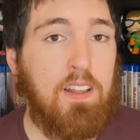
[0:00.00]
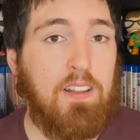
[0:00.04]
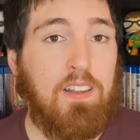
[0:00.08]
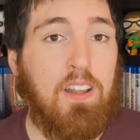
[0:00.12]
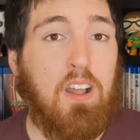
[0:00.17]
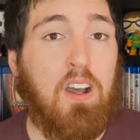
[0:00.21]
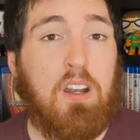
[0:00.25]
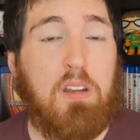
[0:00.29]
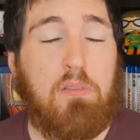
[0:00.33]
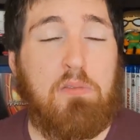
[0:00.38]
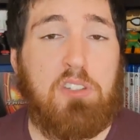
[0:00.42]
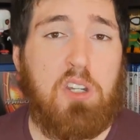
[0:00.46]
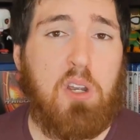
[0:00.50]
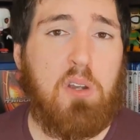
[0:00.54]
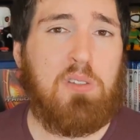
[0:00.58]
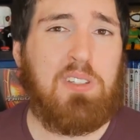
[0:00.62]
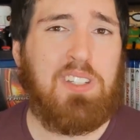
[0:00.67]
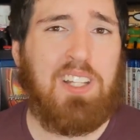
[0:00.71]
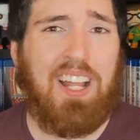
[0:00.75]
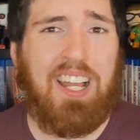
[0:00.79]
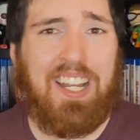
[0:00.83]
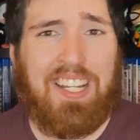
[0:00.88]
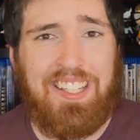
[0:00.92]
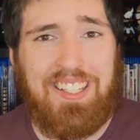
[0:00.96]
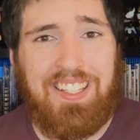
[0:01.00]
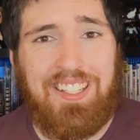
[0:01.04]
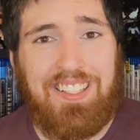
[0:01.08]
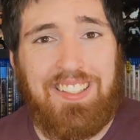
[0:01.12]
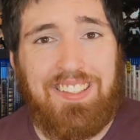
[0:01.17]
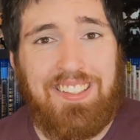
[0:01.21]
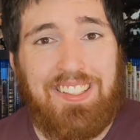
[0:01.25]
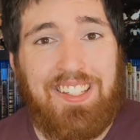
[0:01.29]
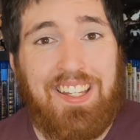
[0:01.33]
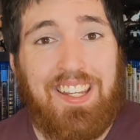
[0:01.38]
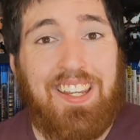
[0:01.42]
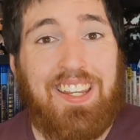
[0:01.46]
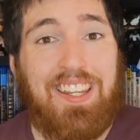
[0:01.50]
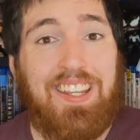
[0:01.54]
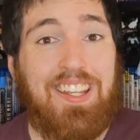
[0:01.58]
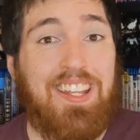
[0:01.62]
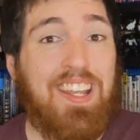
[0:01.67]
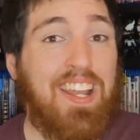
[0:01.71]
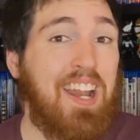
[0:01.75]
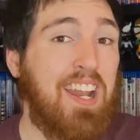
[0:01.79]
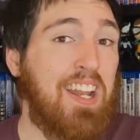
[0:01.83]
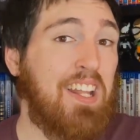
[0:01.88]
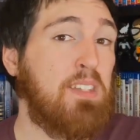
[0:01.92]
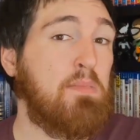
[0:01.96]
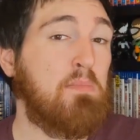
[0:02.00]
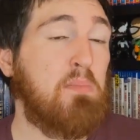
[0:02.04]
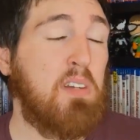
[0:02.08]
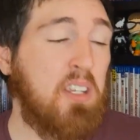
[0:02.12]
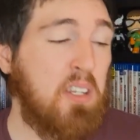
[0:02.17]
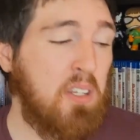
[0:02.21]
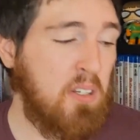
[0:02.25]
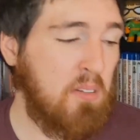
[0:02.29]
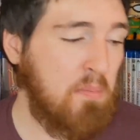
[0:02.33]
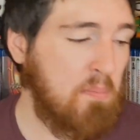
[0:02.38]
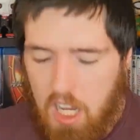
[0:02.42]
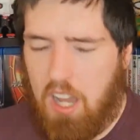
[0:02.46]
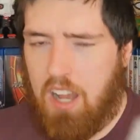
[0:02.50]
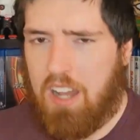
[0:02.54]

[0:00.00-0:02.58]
a lot of shows like this, and it's pretty good.